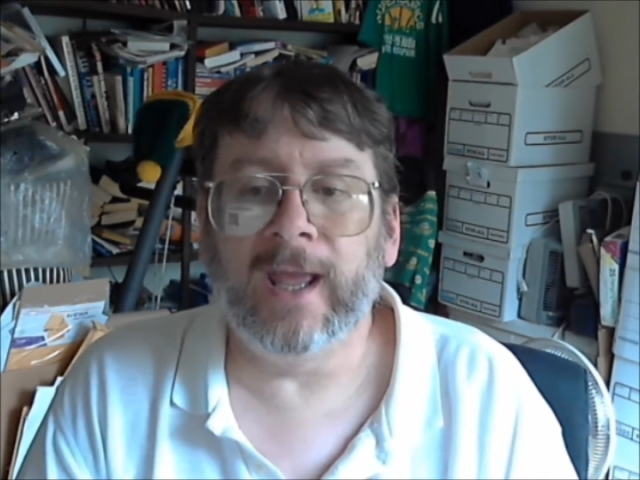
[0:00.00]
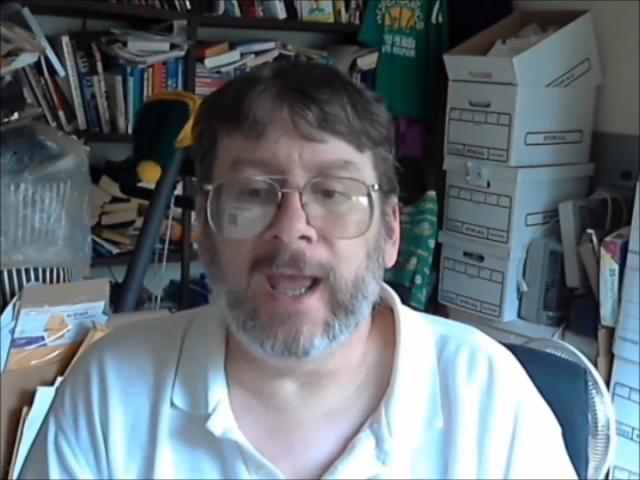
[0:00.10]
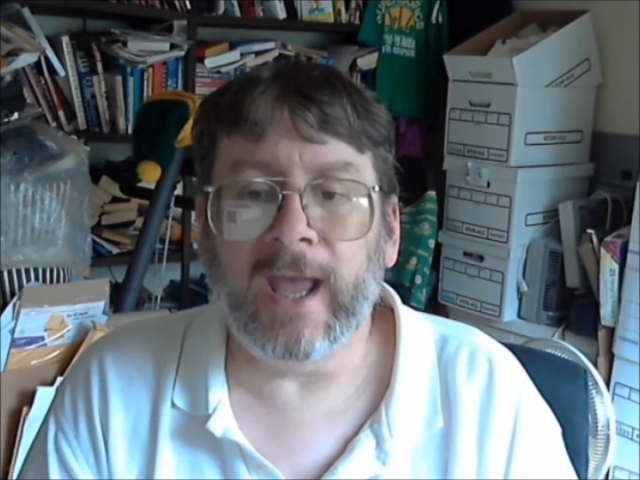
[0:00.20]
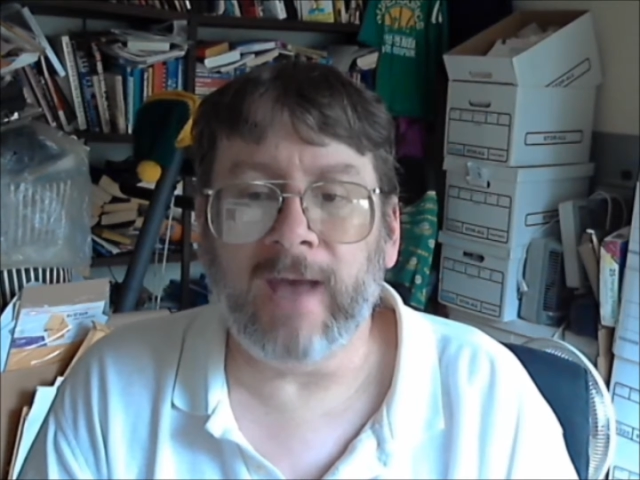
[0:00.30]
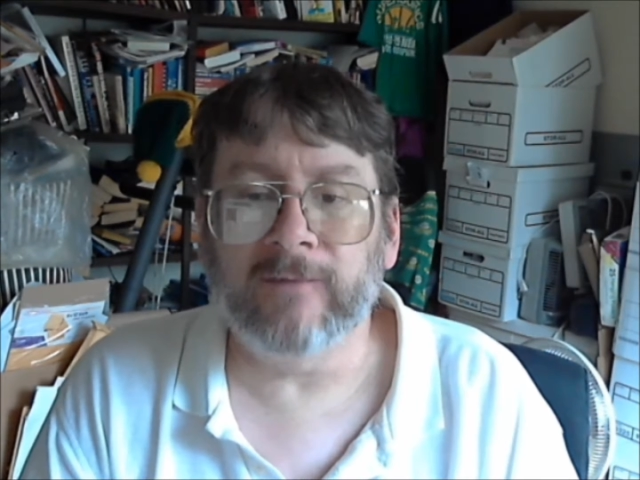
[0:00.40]

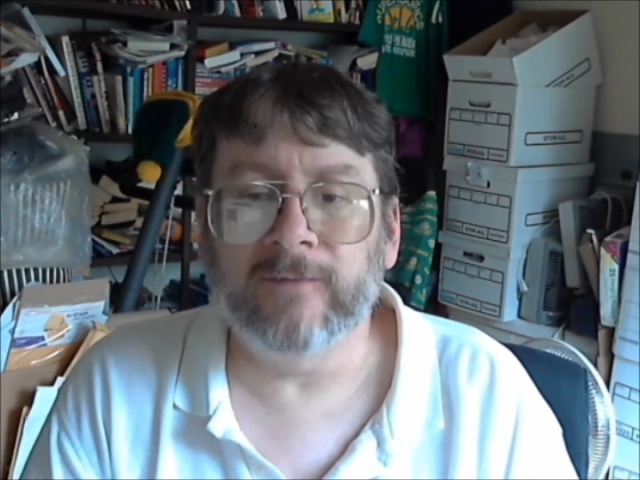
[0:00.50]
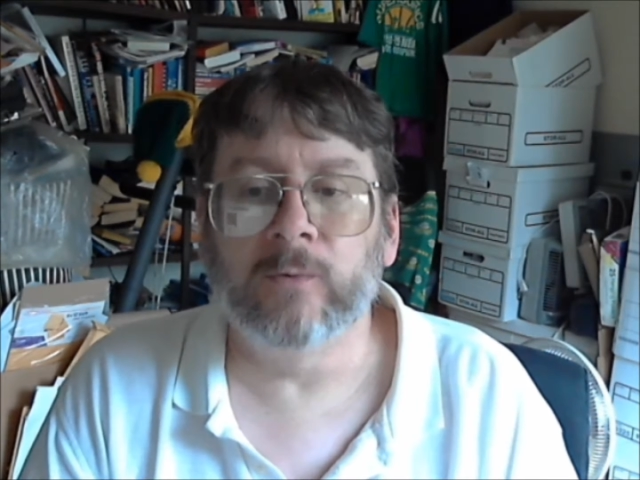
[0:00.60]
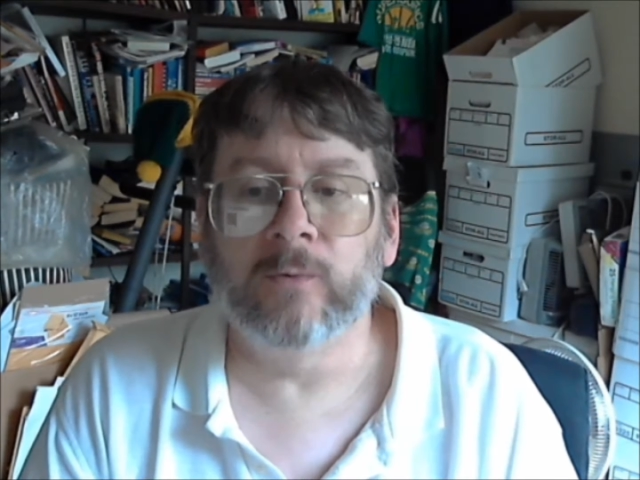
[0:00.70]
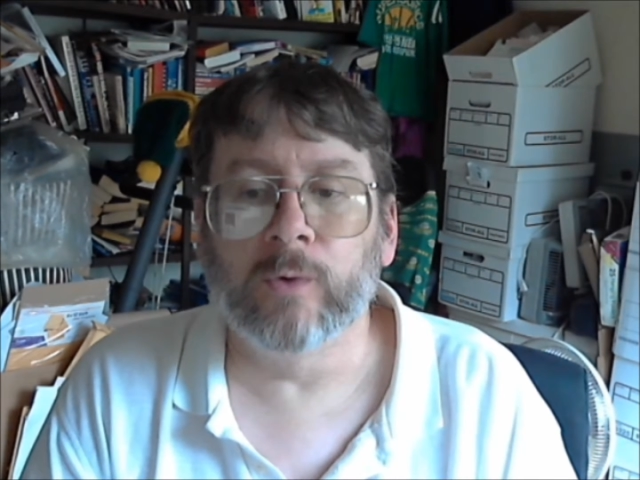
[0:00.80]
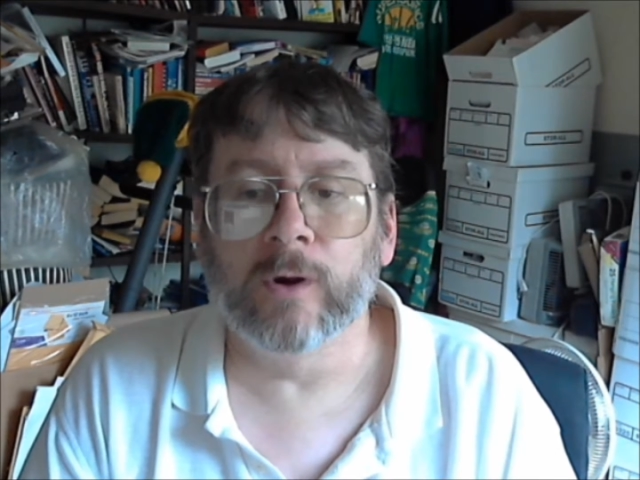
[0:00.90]

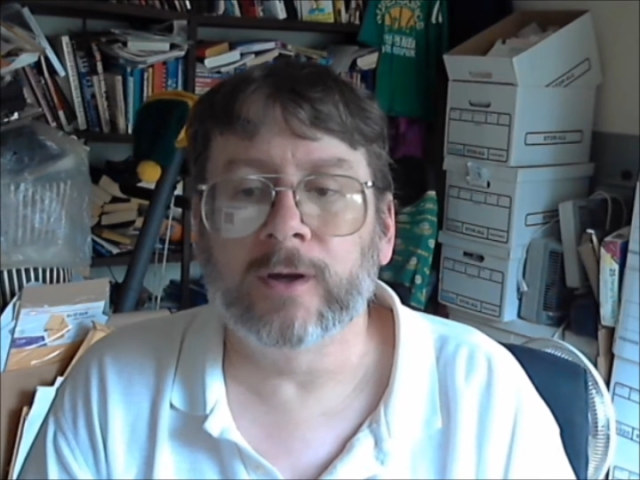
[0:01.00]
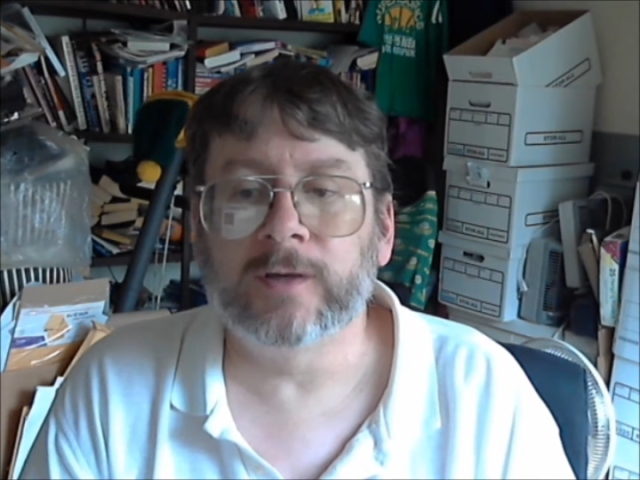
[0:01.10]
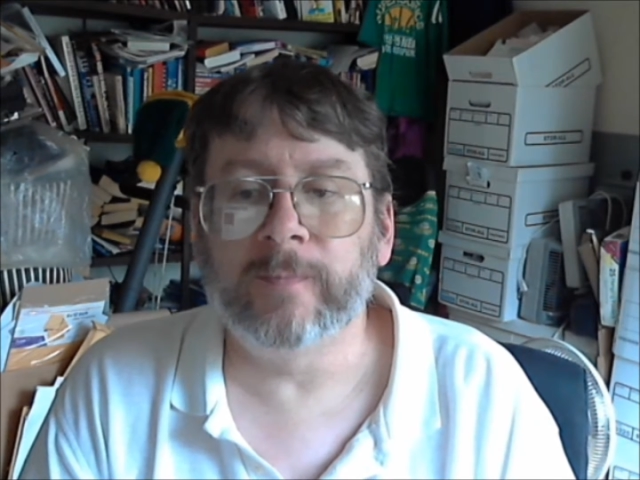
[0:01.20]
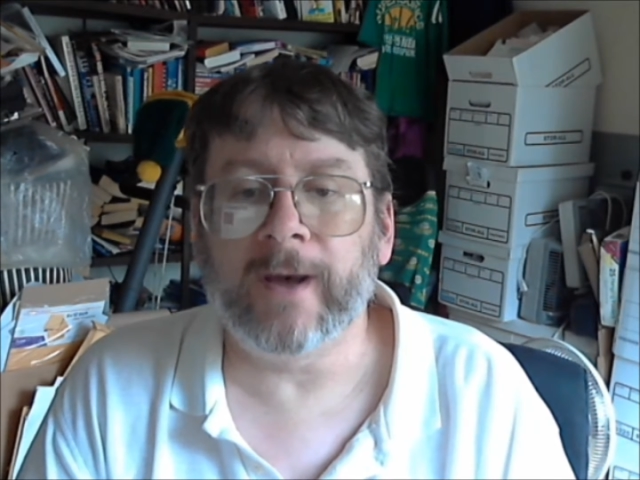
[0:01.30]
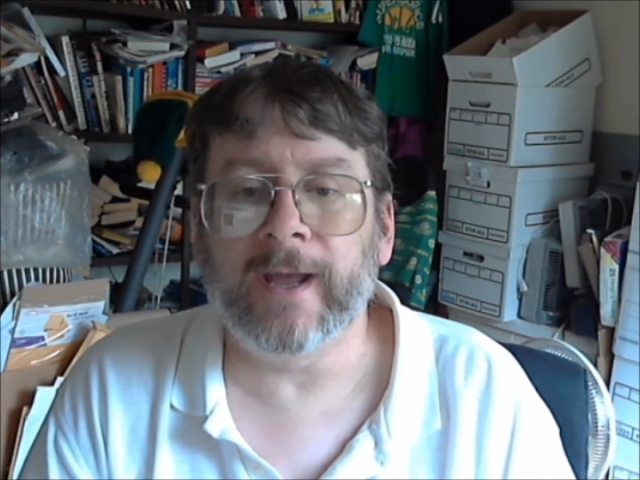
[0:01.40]
haven't
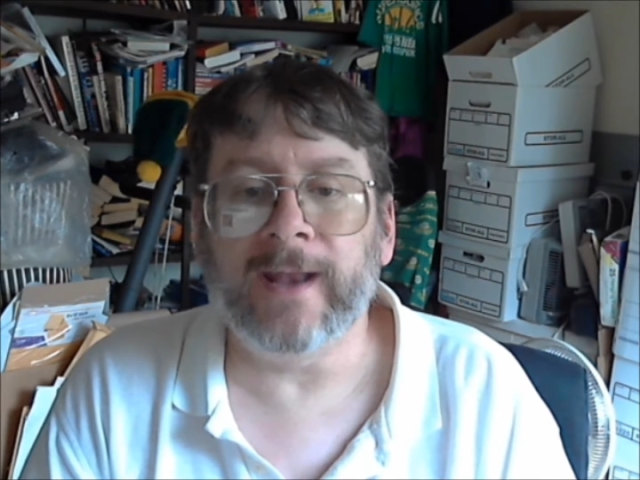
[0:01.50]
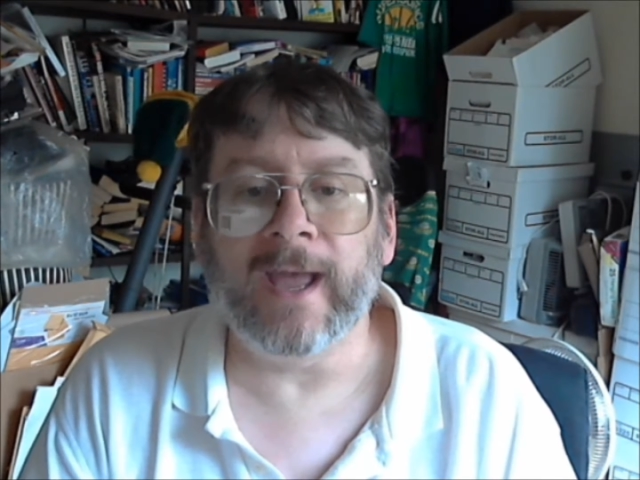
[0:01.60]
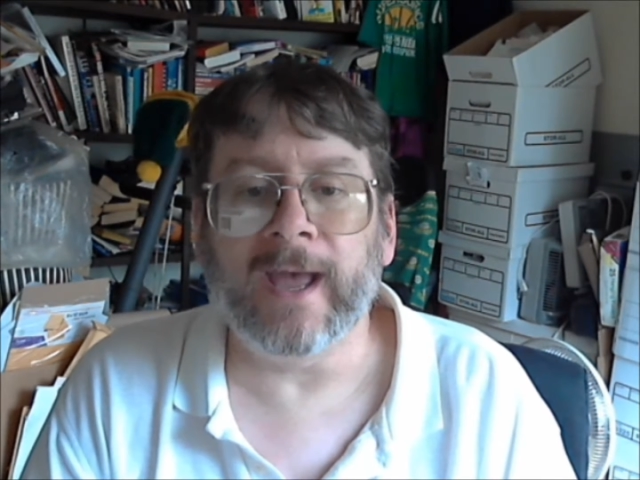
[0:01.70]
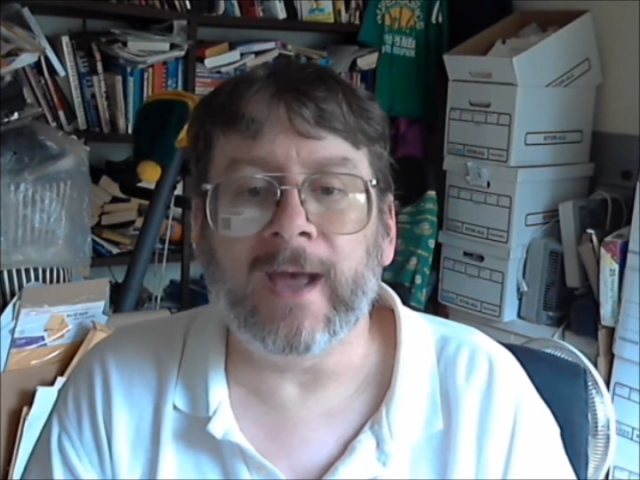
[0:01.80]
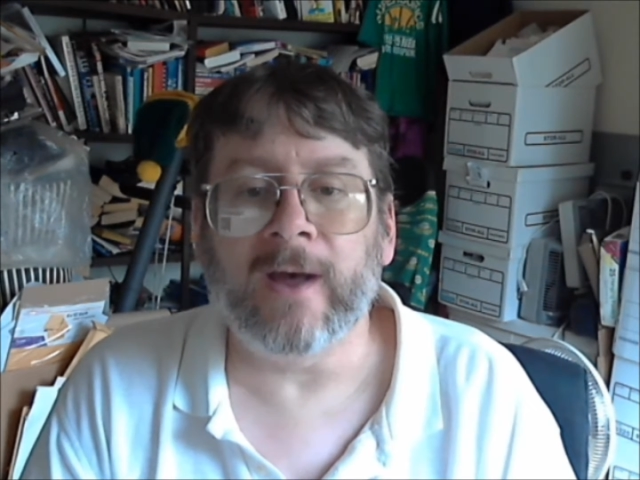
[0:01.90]
worked by
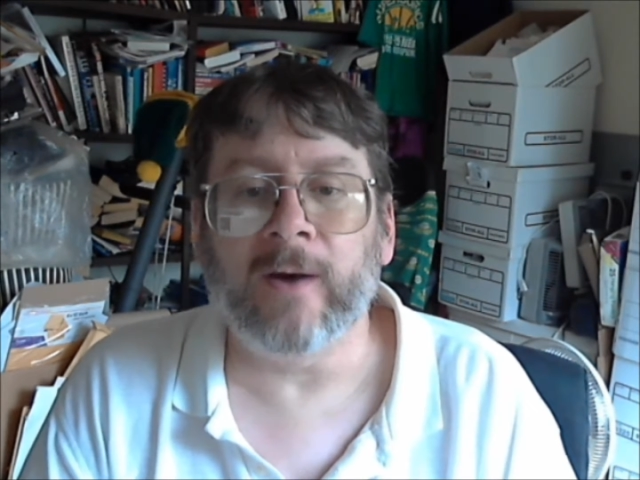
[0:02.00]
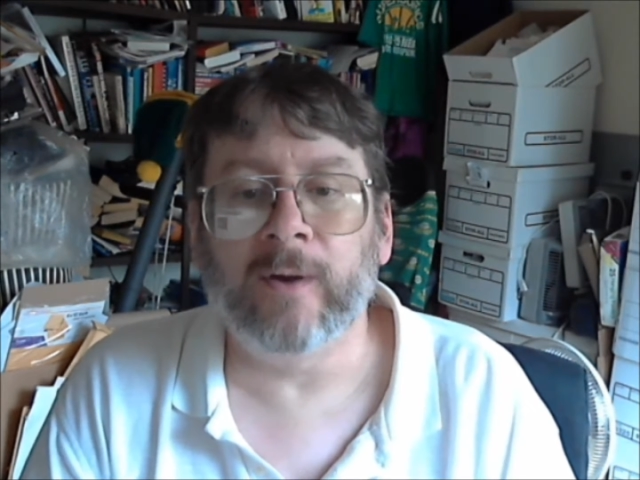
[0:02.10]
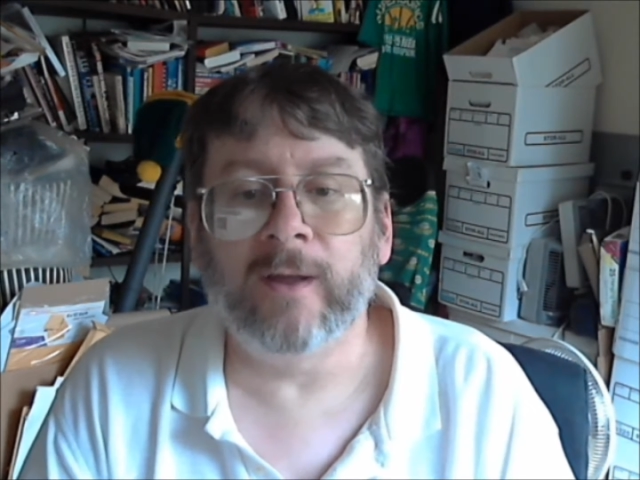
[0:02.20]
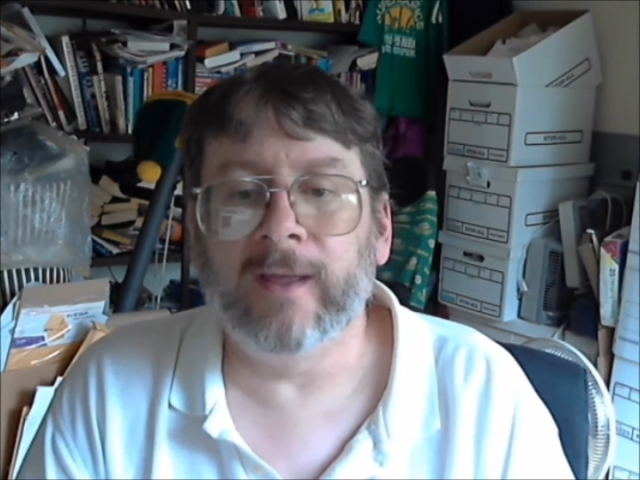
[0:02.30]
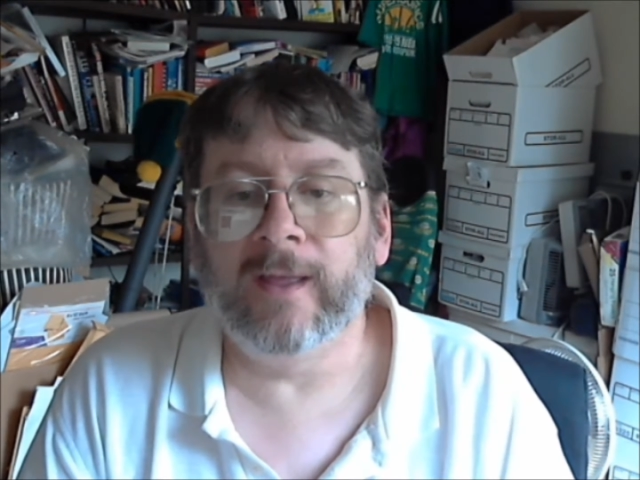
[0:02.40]
now,